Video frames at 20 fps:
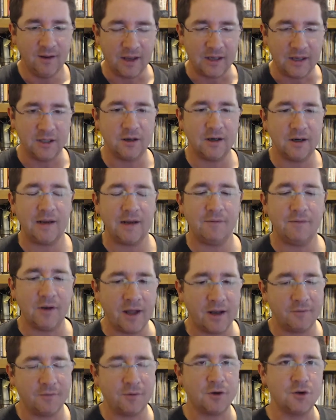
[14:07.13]
And you don't have a
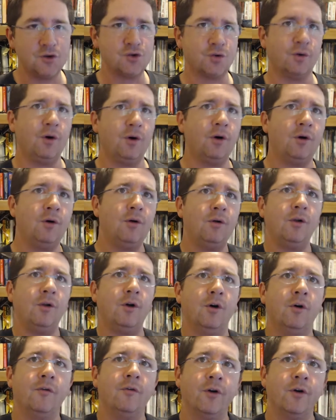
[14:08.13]
lot of control
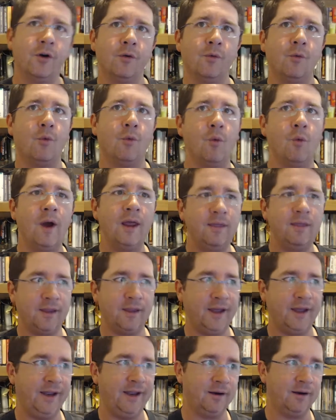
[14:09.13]
over when
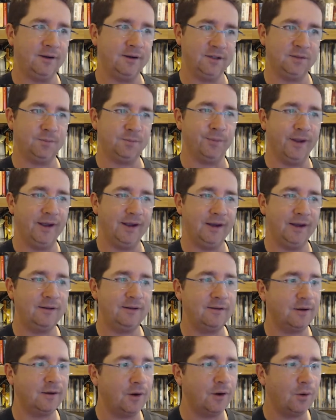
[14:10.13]
they are displayed.
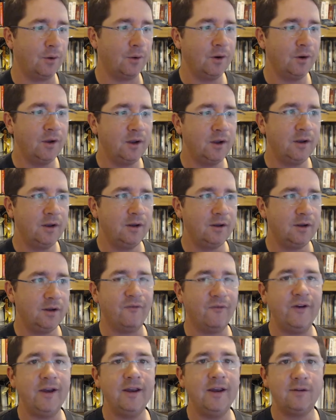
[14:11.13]
So
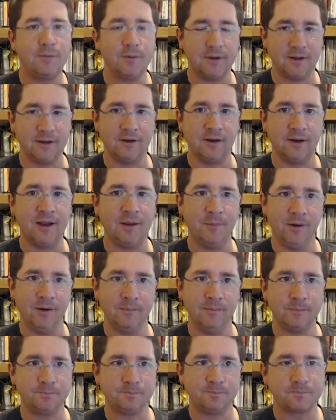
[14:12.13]
you're faced with a
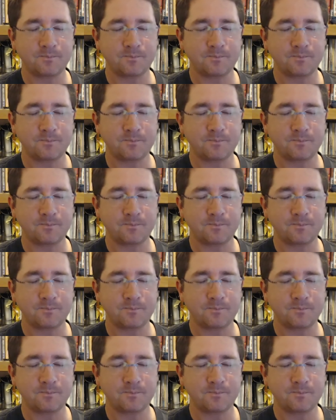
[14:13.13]
dilemma.